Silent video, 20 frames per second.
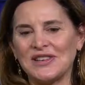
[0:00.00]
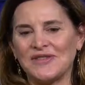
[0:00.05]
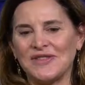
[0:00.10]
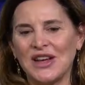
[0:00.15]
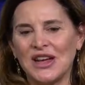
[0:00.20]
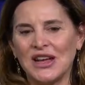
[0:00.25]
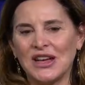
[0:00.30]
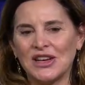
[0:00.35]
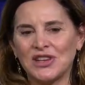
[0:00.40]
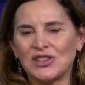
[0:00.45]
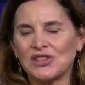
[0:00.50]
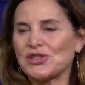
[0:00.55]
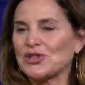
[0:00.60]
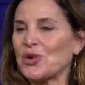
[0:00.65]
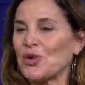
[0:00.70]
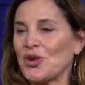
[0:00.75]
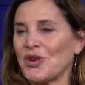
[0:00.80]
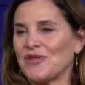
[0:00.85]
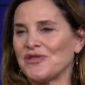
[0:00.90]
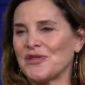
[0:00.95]
of
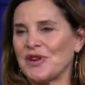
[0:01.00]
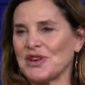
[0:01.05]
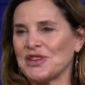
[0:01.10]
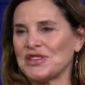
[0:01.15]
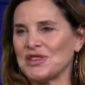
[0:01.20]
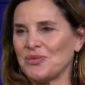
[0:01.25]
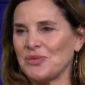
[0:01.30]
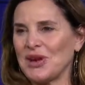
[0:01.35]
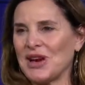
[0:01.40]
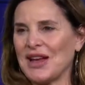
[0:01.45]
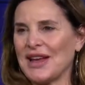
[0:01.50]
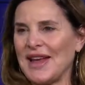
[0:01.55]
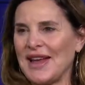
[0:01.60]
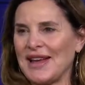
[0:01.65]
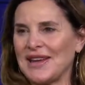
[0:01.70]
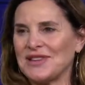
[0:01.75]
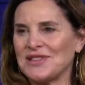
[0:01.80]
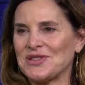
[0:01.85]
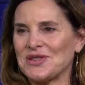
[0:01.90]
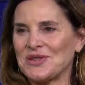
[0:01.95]
storefront. And when I
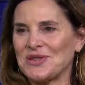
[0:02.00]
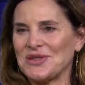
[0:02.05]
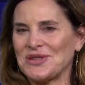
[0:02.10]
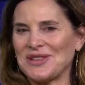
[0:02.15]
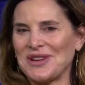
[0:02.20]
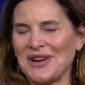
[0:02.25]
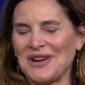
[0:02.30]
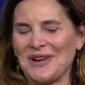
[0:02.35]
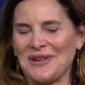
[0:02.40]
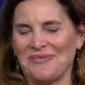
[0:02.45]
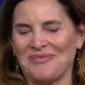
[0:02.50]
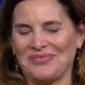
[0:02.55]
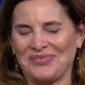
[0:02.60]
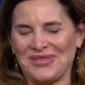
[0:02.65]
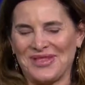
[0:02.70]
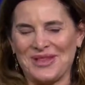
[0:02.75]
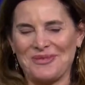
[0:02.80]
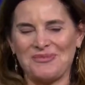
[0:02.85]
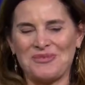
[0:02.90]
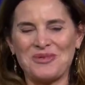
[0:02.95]
entered,
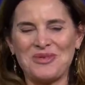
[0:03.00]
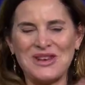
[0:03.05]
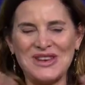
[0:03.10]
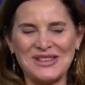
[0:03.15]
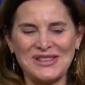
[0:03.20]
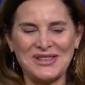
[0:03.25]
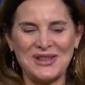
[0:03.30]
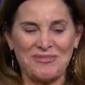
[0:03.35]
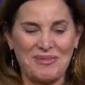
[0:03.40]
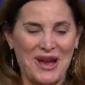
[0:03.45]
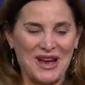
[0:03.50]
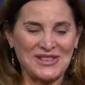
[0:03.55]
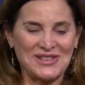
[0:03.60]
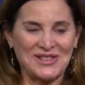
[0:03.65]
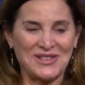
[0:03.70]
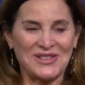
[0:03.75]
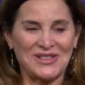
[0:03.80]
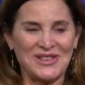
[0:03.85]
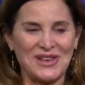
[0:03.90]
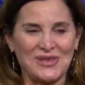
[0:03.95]
the
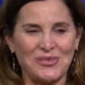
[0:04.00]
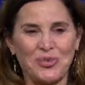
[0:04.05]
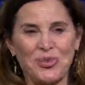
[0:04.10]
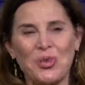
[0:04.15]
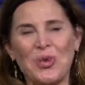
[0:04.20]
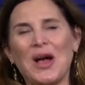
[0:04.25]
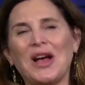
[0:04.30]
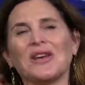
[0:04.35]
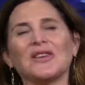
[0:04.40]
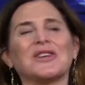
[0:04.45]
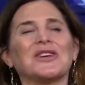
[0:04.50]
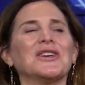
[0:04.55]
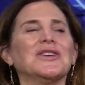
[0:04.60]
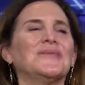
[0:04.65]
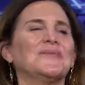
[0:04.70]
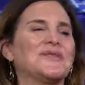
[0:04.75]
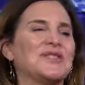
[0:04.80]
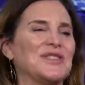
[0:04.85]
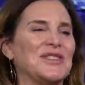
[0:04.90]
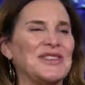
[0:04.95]
pastor said,
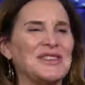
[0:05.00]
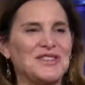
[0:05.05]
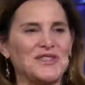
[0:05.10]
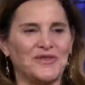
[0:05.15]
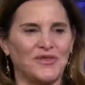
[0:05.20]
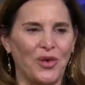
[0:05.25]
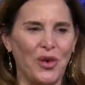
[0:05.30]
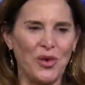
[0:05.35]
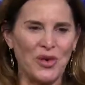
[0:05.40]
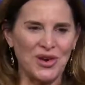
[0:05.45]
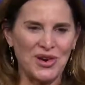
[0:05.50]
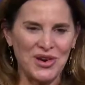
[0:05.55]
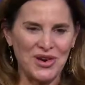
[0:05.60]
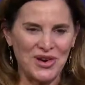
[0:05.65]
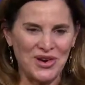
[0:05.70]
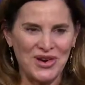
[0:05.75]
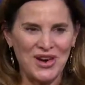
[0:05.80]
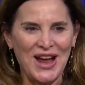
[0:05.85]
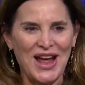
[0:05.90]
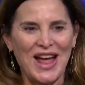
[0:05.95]
"Welcome to this
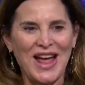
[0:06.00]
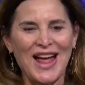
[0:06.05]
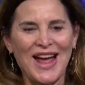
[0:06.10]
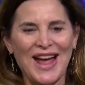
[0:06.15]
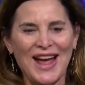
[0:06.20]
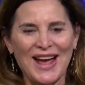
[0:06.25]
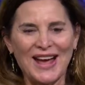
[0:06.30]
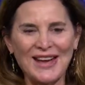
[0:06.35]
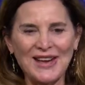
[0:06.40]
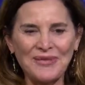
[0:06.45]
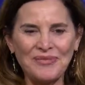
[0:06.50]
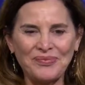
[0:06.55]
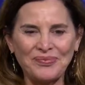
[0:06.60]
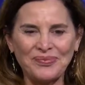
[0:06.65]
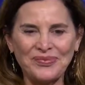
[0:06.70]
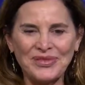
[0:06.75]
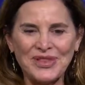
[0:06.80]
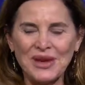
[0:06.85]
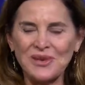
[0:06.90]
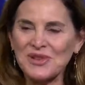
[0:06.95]
foreigner." And
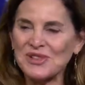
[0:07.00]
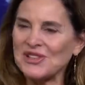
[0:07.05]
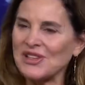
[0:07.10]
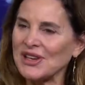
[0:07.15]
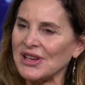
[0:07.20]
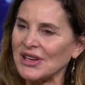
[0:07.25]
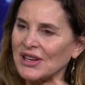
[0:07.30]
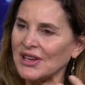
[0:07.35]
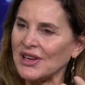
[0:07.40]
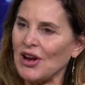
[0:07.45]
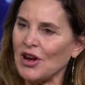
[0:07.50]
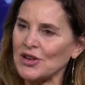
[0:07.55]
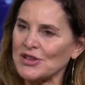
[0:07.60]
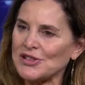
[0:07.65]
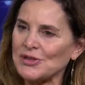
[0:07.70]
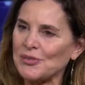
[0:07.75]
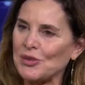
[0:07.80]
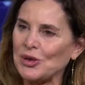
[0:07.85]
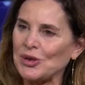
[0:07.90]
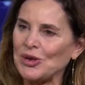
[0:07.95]
they were singing
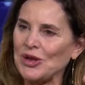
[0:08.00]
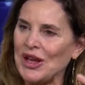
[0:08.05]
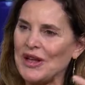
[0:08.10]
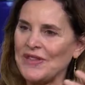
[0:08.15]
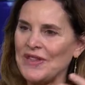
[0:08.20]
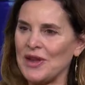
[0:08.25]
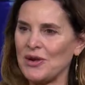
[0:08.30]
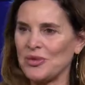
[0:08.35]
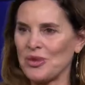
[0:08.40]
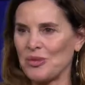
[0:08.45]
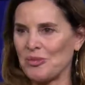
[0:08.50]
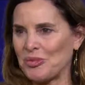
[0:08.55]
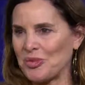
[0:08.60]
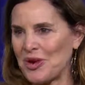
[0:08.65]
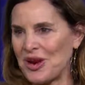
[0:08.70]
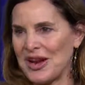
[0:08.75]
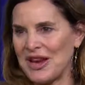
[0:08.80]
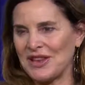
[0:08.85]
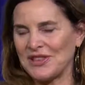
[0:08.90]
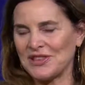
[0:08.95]
gospel and they were
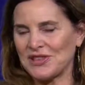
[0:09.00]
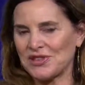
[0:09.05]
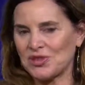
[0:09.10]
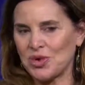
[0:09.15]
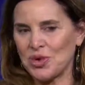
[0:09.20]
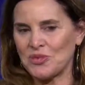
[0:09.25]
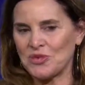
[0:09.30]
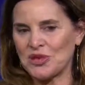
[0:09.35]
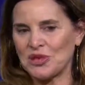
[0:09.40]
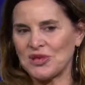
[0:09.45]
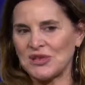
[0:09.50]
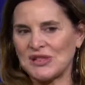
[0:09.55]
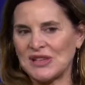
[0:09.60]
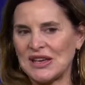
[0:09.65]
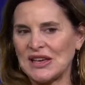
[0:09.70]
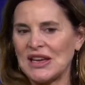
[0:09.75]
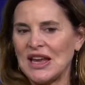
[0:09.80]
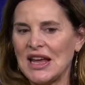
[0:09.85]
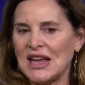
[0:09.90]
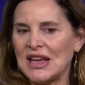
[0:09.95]
praying the scriptures.
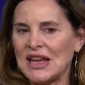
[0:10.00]
And